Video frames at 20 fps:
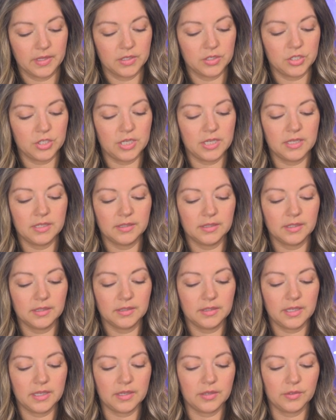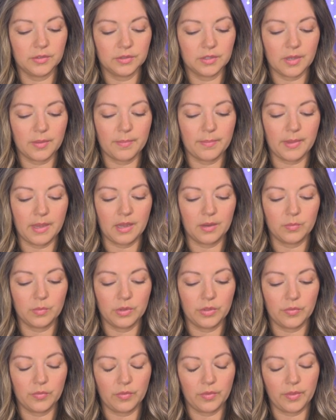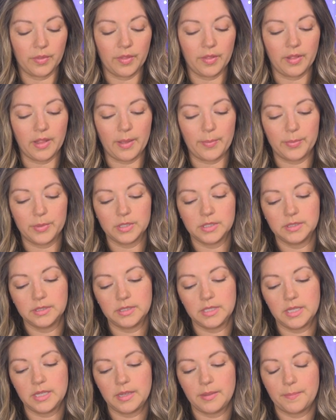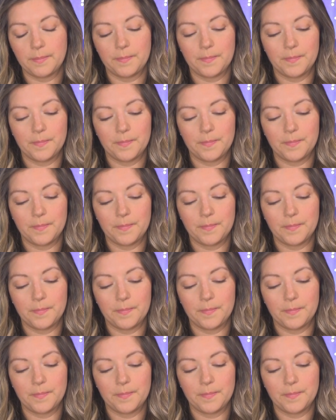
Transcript: Jesus heals a man with leprosy.